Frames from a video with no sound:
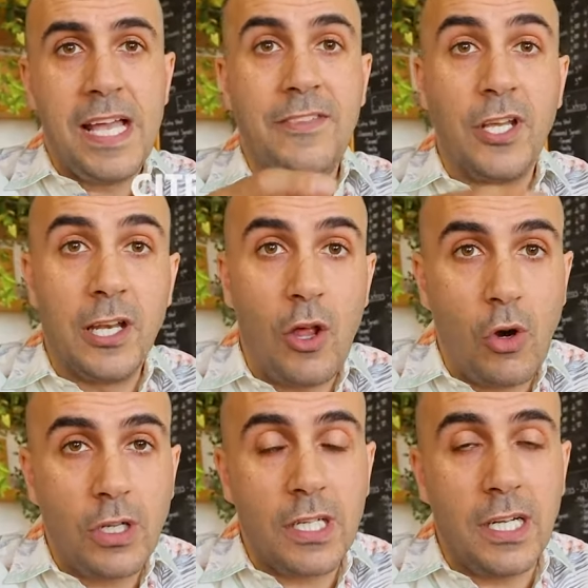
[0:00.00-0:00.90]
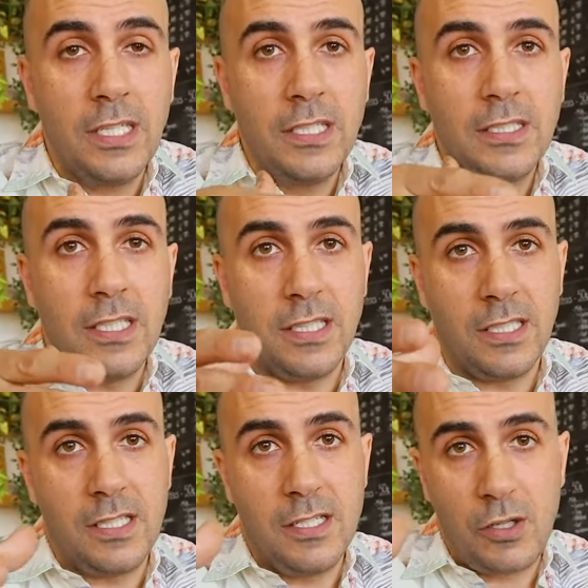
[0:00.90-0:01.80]
And the longer that
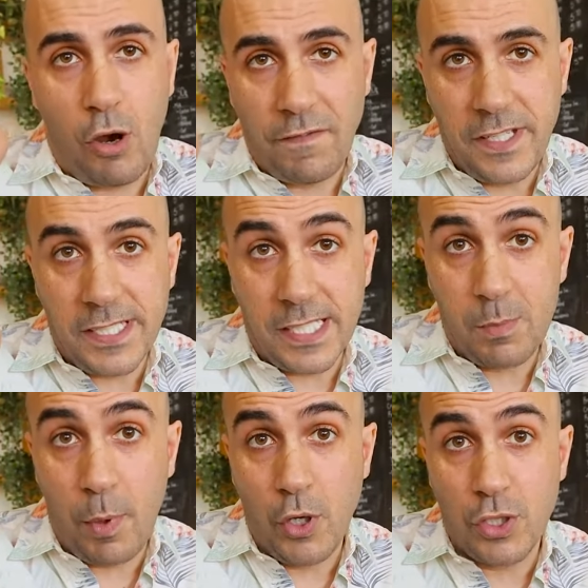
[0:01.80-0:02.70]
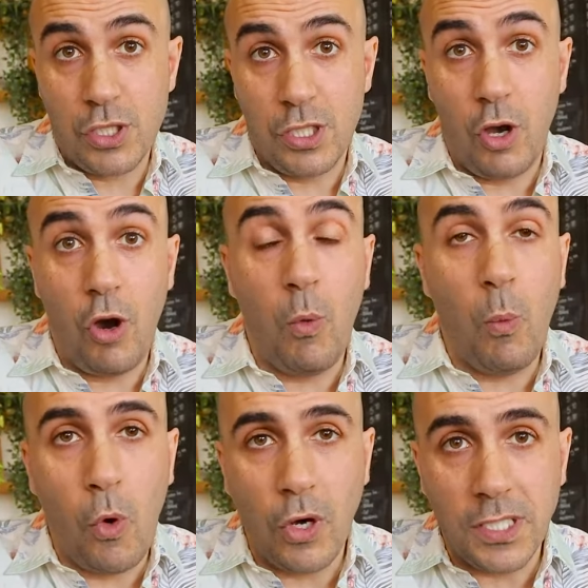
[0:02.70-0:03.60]
the coffee is exposed to the hot
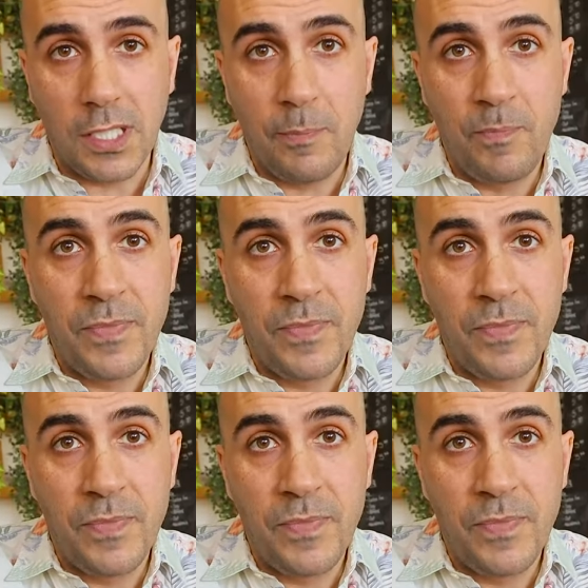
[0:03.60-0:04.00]
water,